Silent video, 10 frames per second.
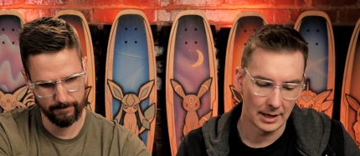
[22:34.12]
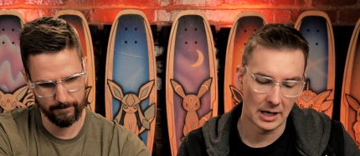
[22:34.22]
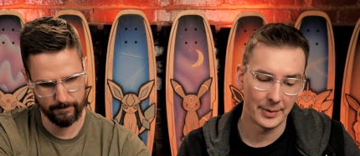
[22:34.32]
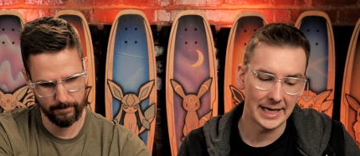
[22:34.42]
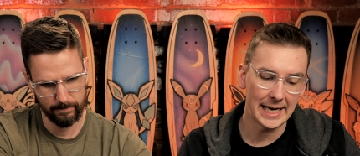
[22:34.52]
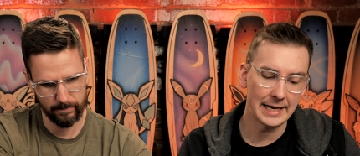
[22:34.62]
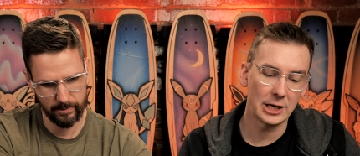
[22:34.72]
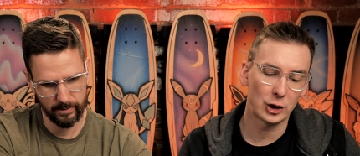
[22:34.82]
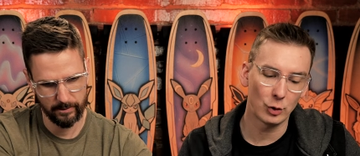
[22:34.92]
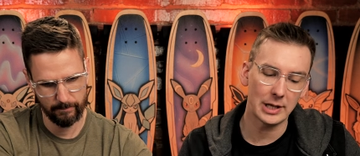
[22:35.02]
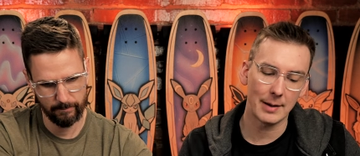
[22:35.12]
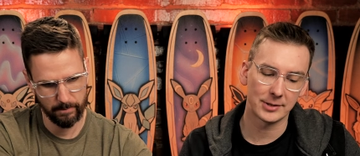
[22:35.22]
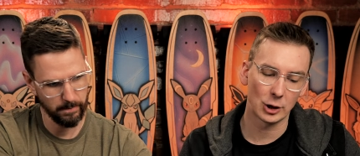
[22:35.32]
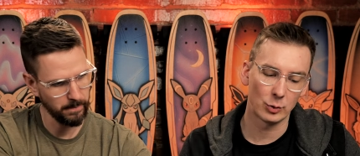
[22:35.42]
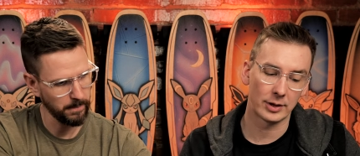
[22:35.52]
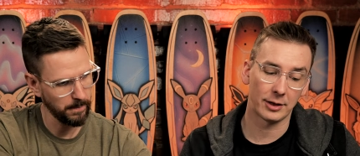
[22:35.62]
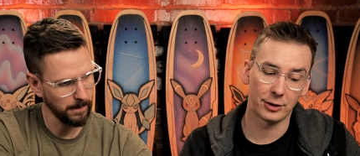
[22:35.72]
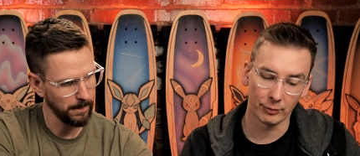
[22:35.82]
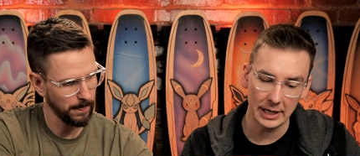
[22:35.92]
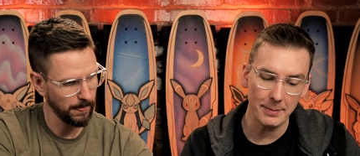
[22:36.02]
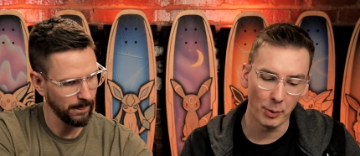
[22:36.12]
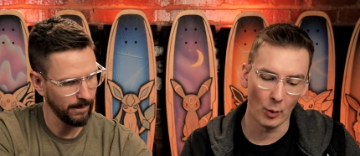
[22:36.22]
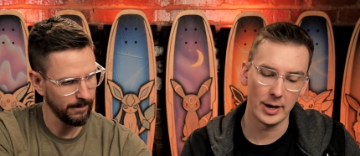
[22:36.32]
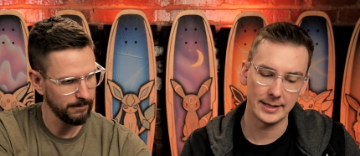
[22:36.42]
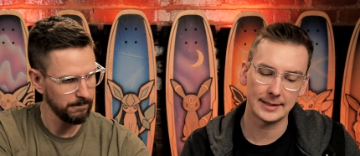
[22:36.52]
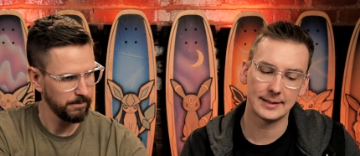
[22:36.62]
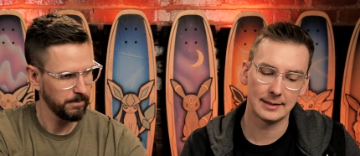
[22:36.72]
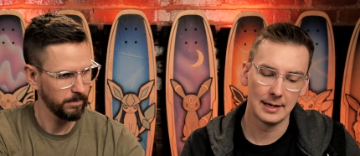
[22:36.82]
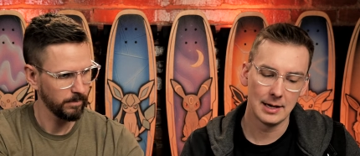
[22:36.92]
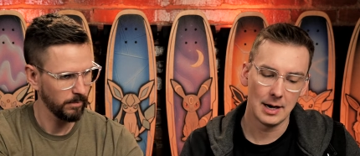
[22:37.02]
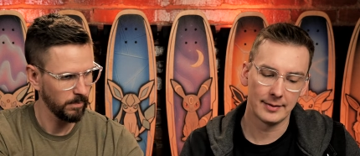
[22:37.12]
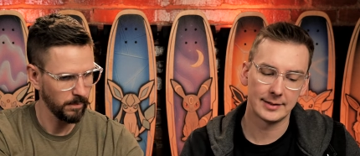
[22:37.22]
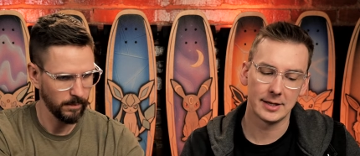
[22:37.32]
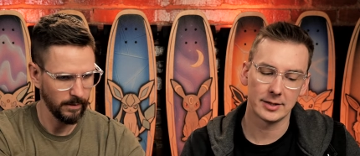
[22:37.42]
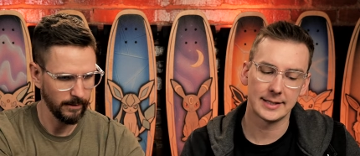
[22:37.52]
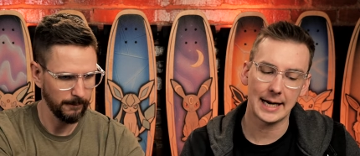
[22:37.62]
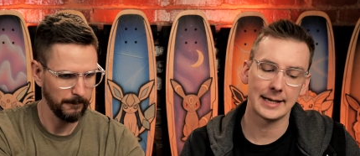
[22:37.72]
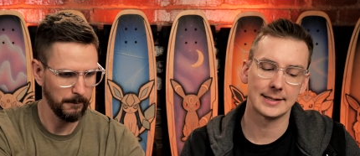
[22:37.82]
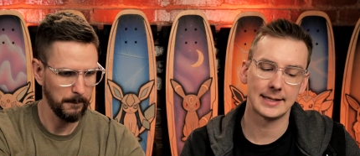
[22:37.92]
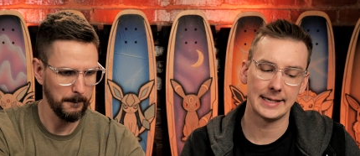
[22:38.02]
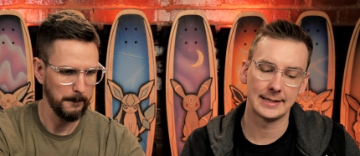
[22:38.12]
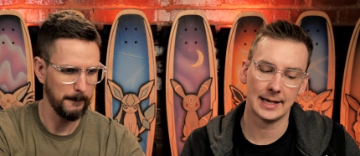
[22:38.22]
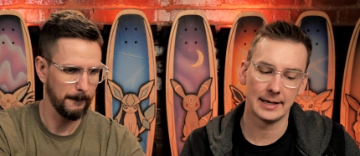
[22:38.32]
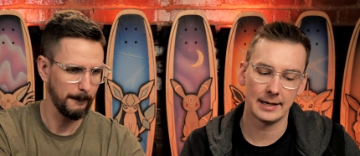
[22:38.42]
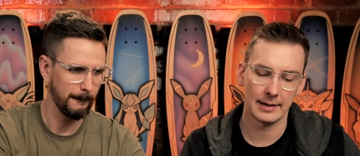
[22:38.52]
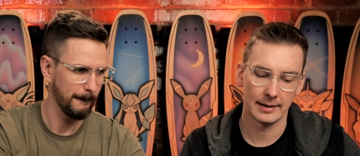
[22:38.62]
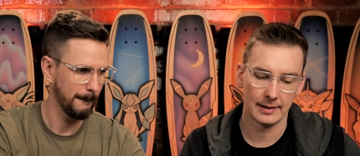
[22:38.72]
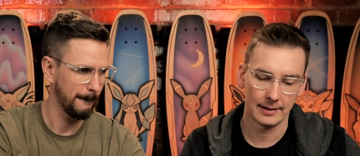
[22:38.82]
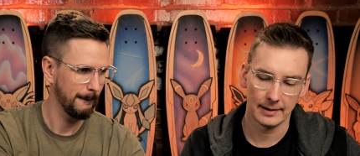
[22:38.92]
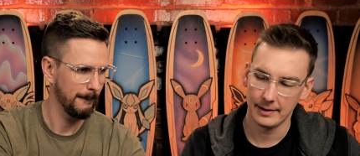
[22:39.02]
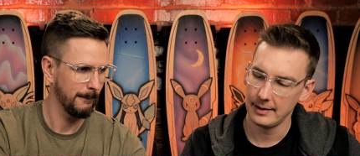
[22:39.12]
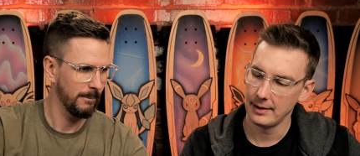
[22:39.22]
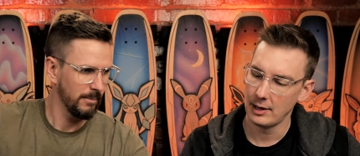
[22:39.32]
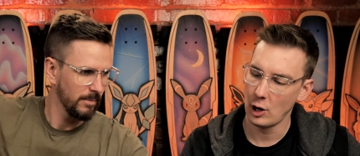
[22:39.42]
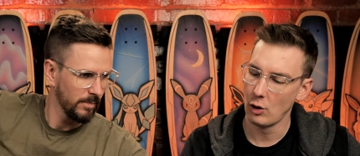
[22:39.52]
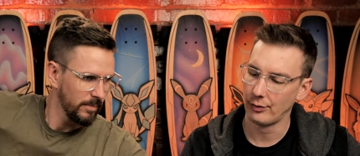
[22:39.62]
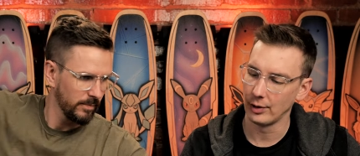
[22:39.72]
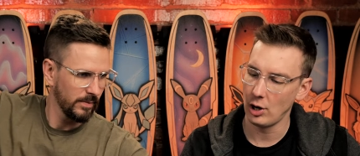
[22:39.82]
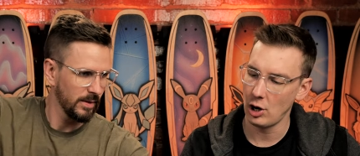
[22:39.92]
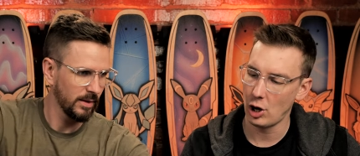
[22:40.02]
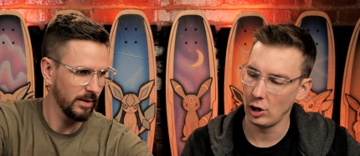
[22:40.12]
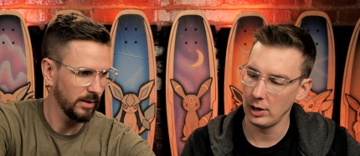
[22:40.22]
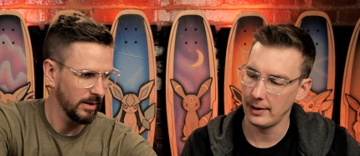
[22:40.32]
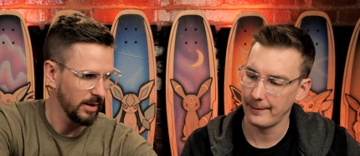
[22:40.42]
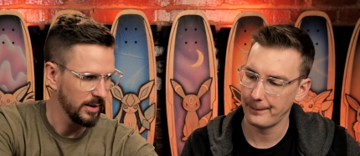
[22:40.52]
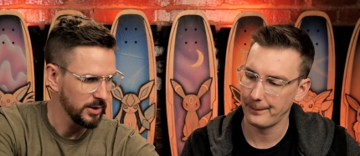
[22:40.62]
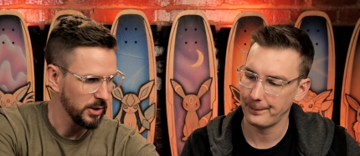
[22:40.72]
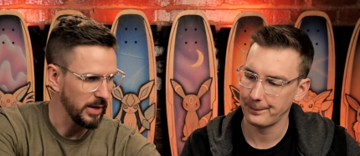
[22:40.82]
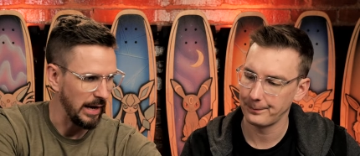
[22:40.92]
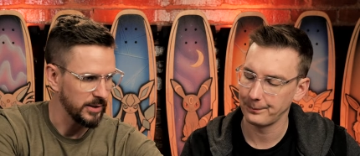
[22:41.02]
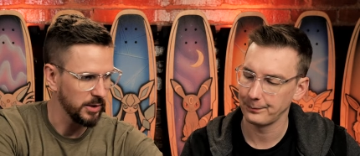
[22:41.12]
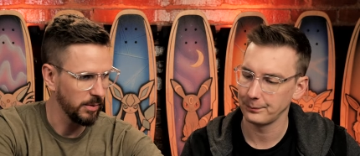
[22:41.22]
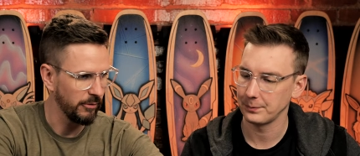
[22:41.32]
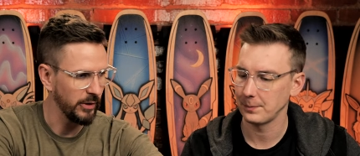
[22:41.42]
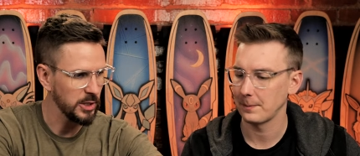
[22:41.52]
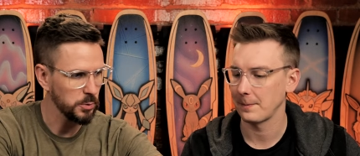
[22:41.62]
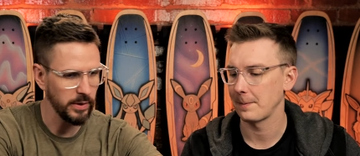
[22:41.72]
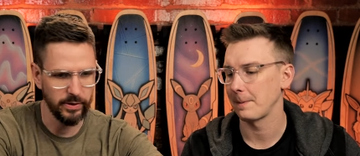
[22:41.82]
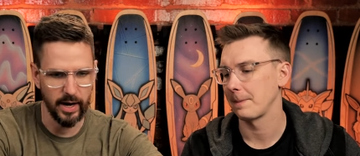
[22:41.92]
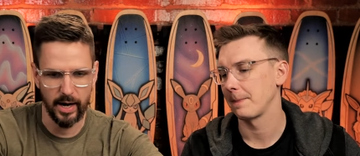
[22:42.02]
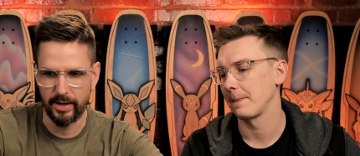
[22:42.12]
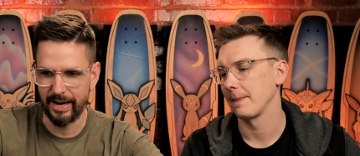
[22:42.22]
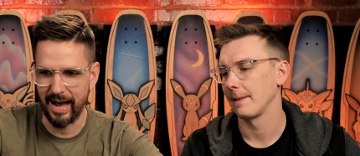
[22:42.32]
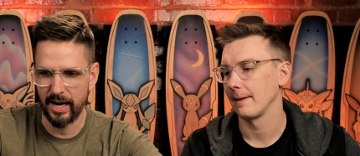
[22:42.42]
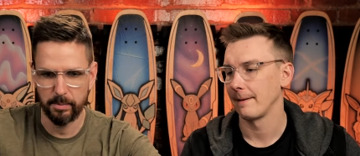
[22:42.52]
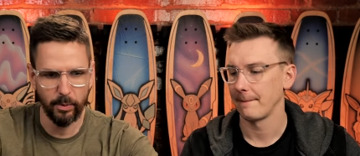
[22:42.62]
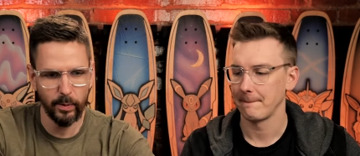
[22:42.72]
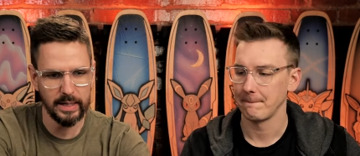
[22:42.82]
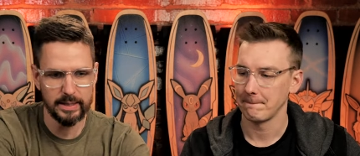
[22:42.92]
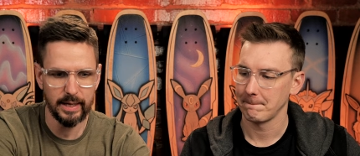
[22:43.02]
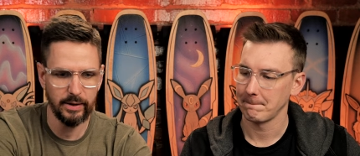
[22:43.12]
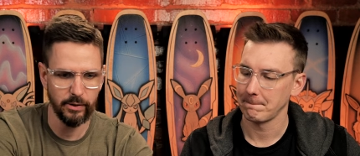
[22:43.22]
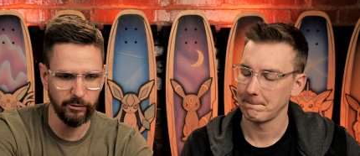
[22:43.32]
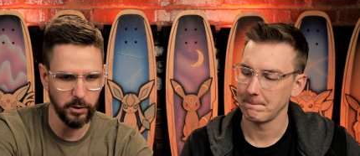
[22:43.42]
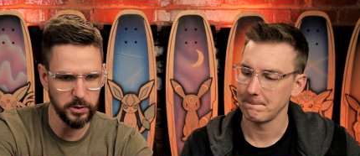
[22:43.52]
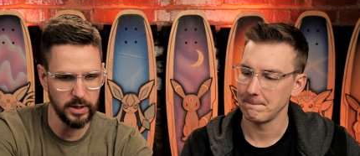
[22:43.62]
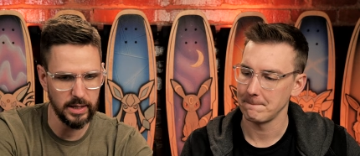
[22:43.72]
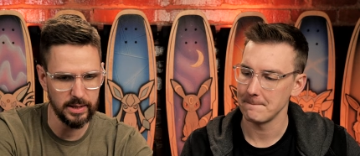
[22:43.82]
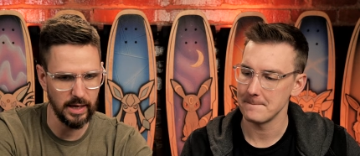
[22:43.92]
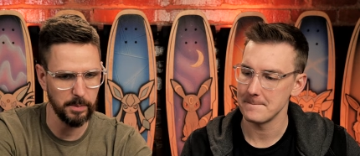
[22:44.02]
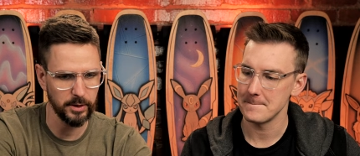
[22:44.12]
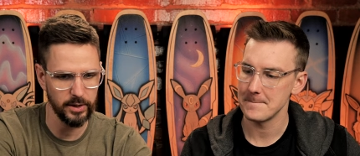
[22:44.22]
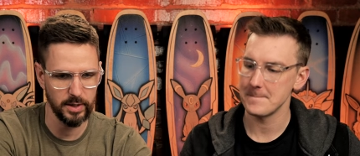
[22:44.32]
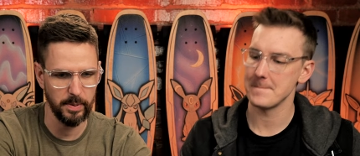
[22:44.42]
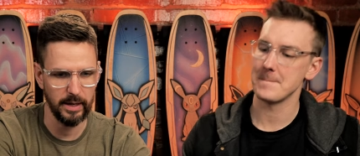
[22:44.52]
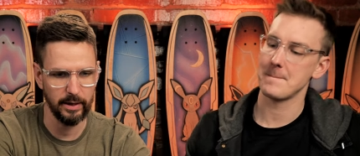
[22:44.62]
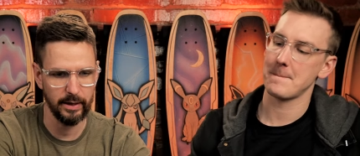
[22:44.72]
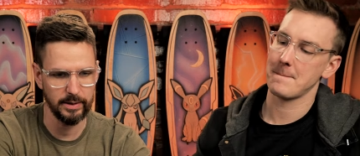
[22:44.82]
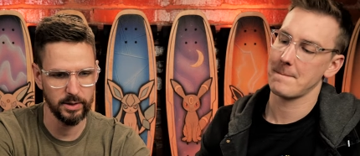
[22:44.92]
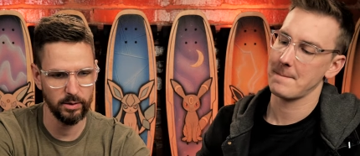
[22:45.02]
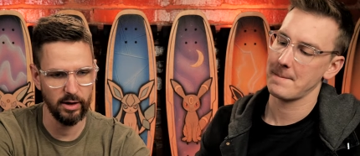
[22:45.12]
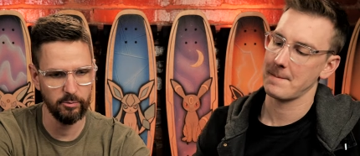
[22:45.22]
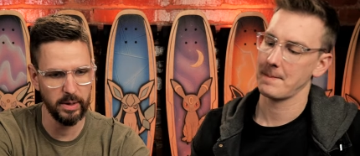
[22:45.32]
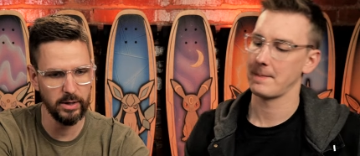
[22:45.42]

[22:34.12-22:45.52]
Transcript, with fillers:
Speaker 1: They're coming into the episode with three points, and this is their second season
Speaker 2: overall. So yeah, so finished with uh, nine points in the first season they participated in. So they've